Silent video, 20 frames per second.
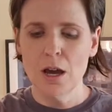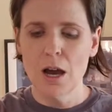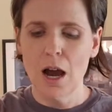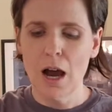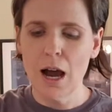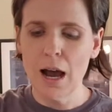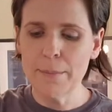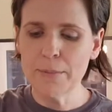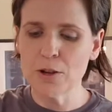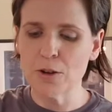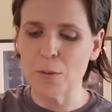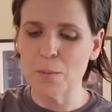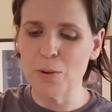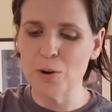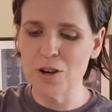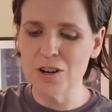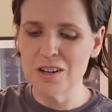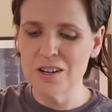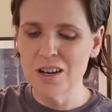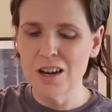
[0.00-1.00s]
I'm going to
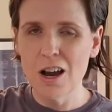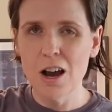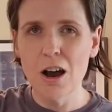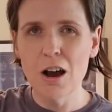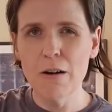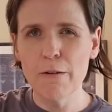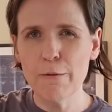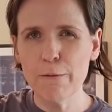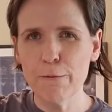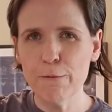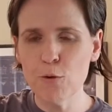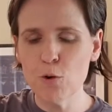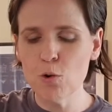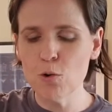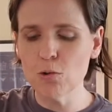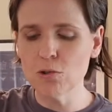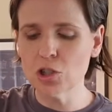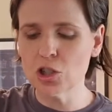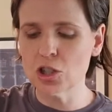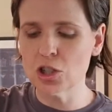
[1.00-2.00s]
put a
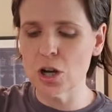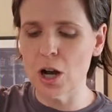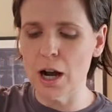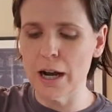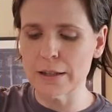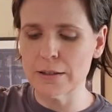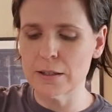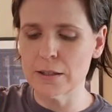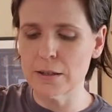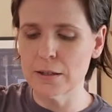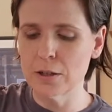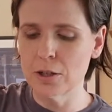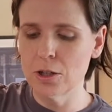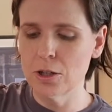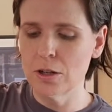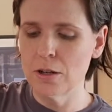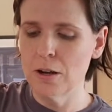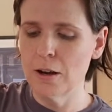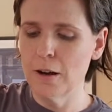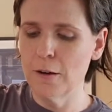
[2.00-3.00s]
full shot
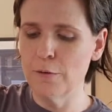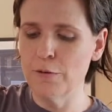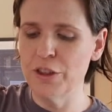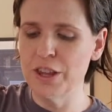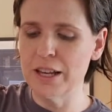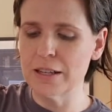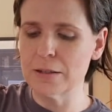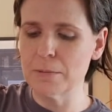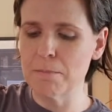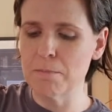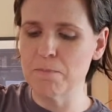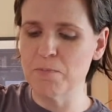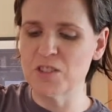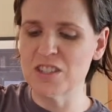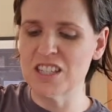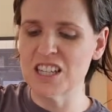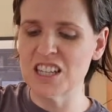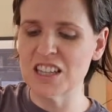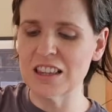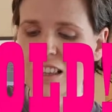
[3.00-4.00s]
of this
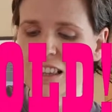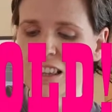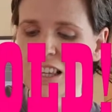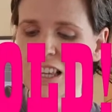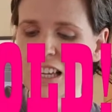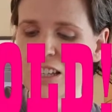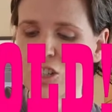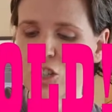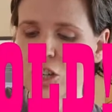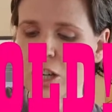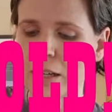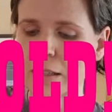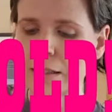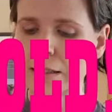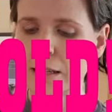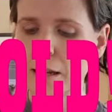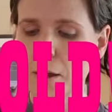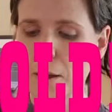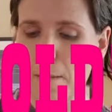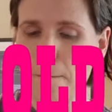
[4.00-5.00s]

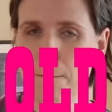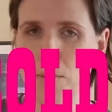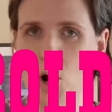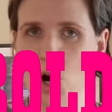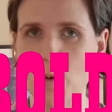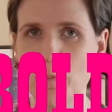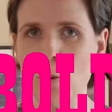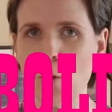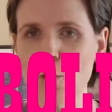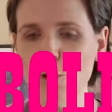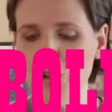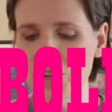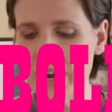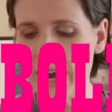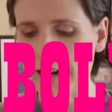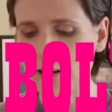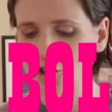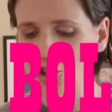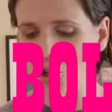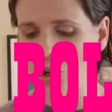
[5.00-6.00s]
delicious purple
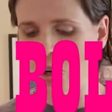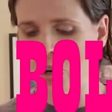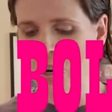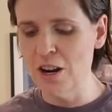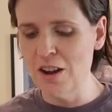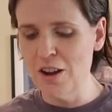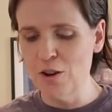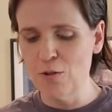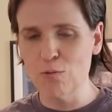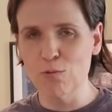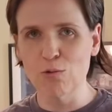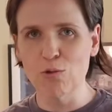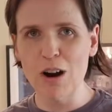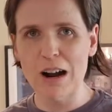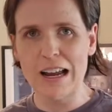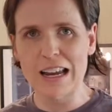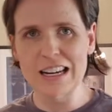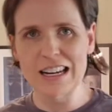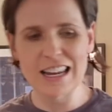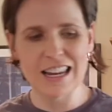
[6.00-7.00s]
nectar
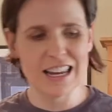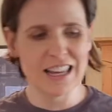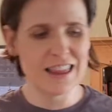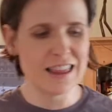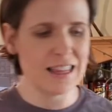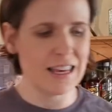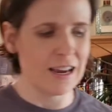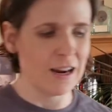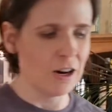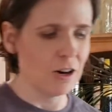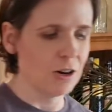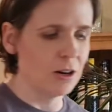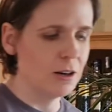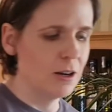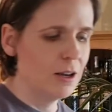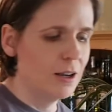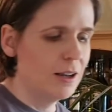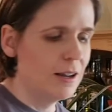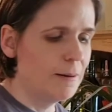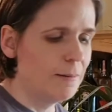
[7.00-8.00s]
right in there.
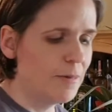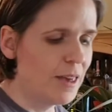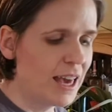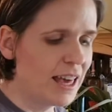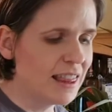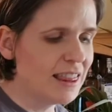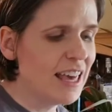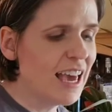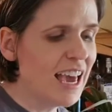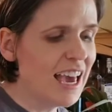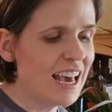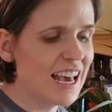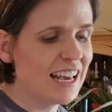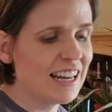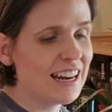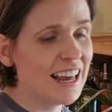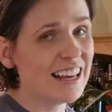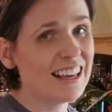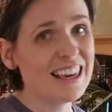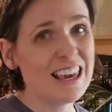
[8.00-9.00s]
And
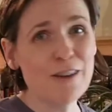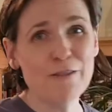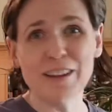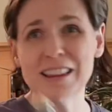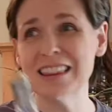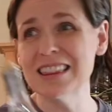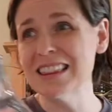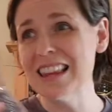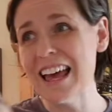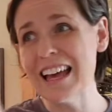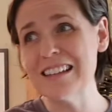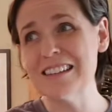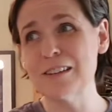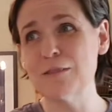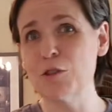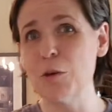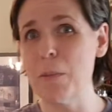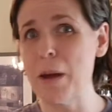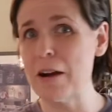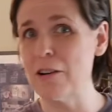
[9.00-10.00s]
then even less of
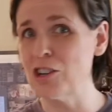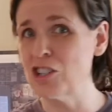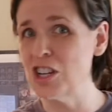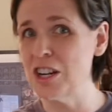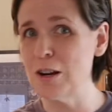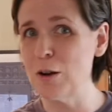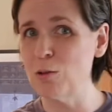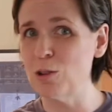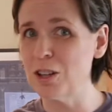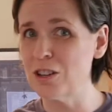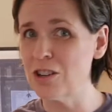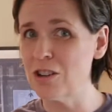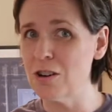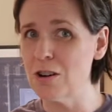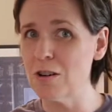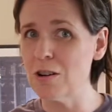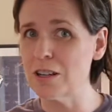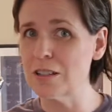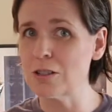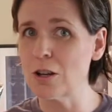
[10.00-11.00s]
the maraschino
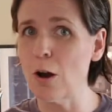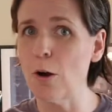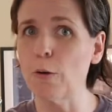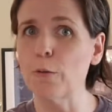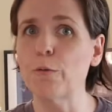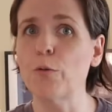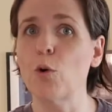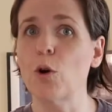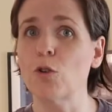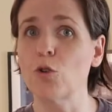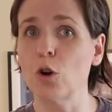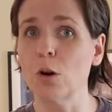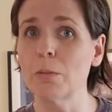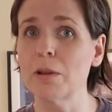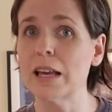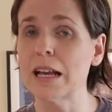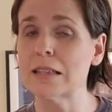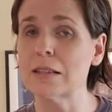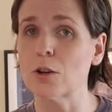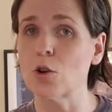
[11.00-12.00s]
liqueur is called for.
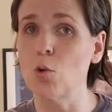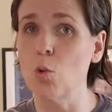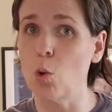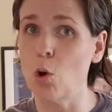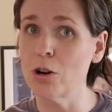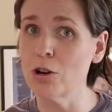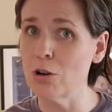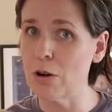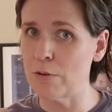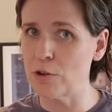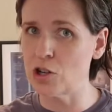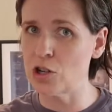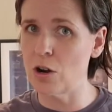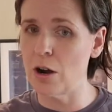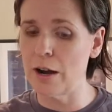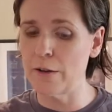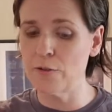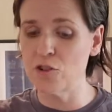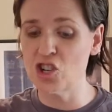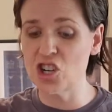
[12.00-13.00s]
Normally it's a quarter of a
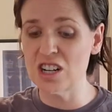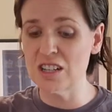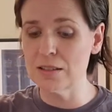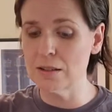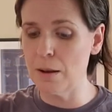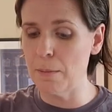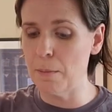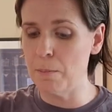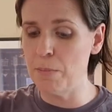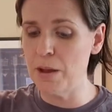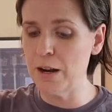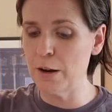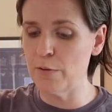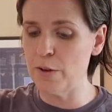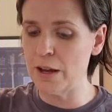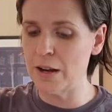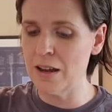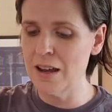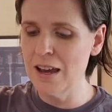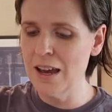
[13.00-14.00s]
shot, just a bit of
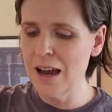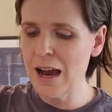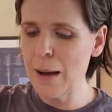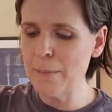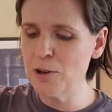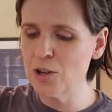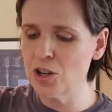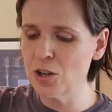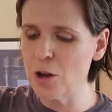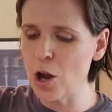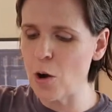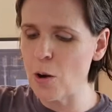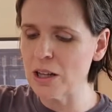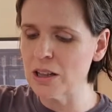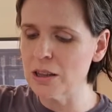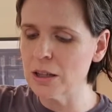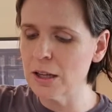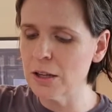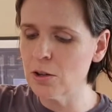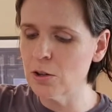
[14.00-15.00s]
it. I'm going to
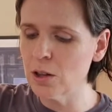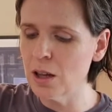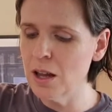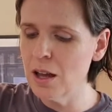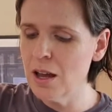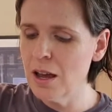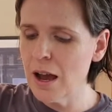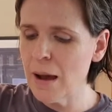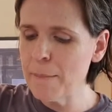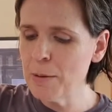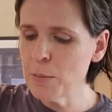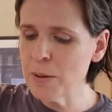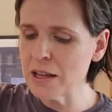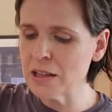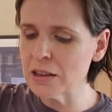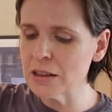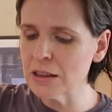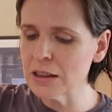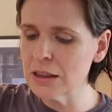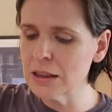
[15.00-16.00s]
be a
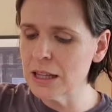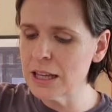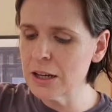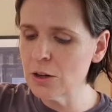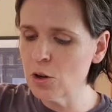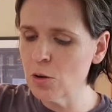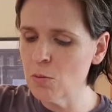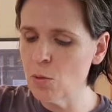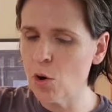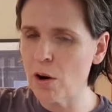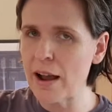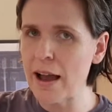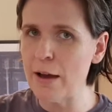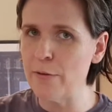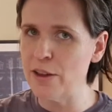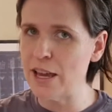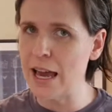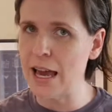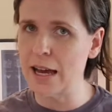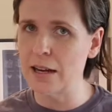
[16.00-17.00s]
little more
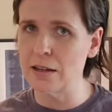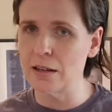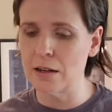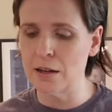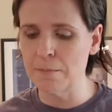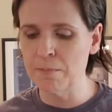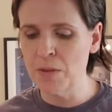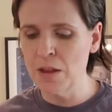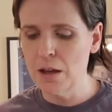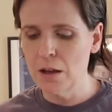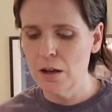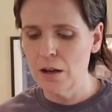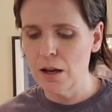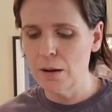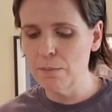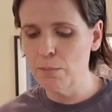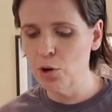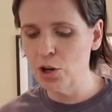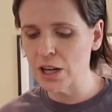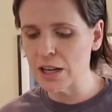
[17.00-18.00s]
heavy-handed.
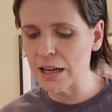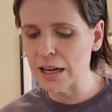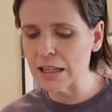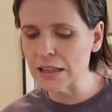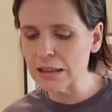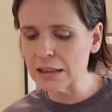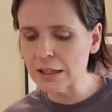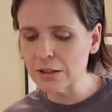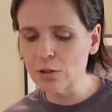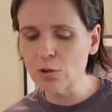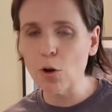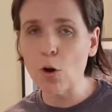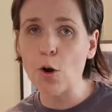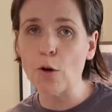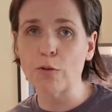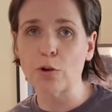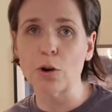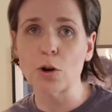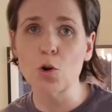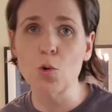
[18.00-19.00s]
I'm putting a little
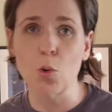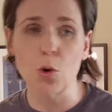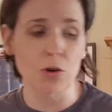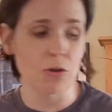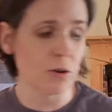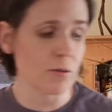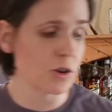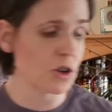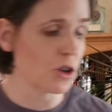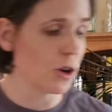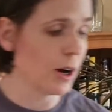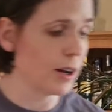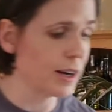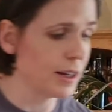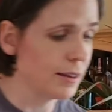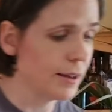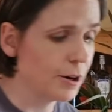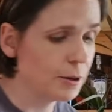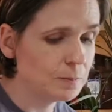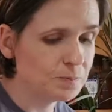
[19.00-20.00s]
over a quarter of a shot in
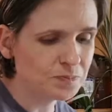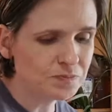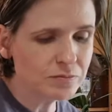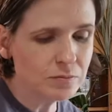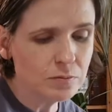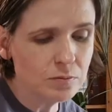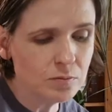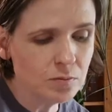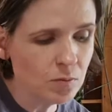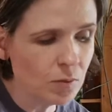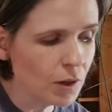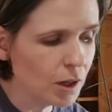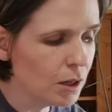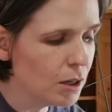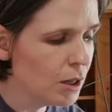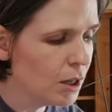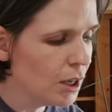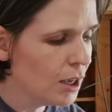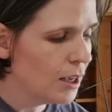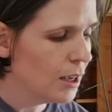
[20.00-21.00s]
there.
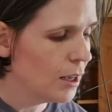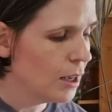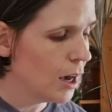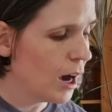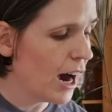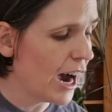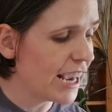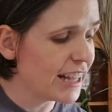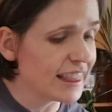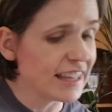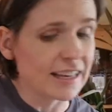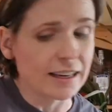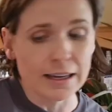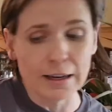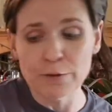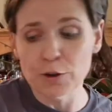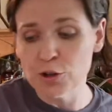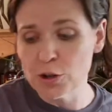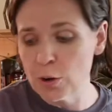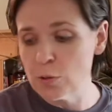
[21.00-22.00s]
I think
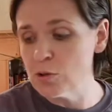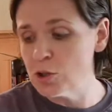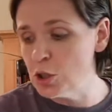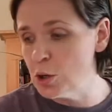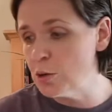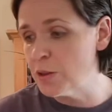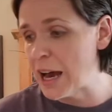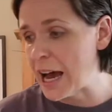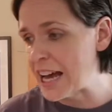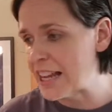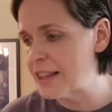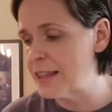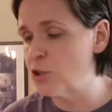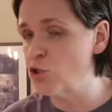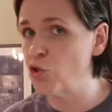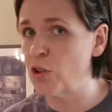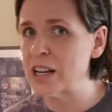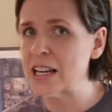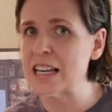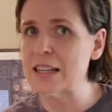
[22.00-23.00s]
if you don't do that, the
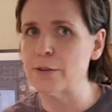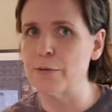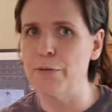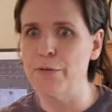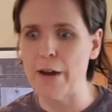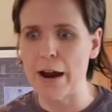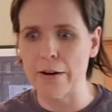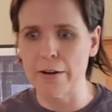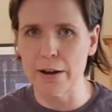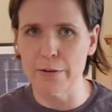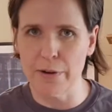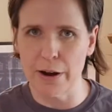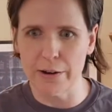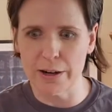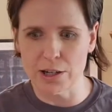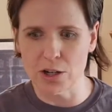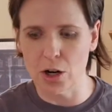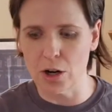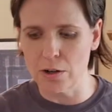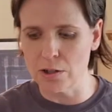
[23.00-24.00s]
drink is very, very
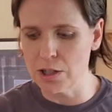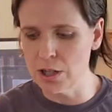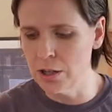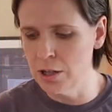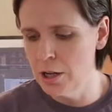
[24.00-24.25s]
tart.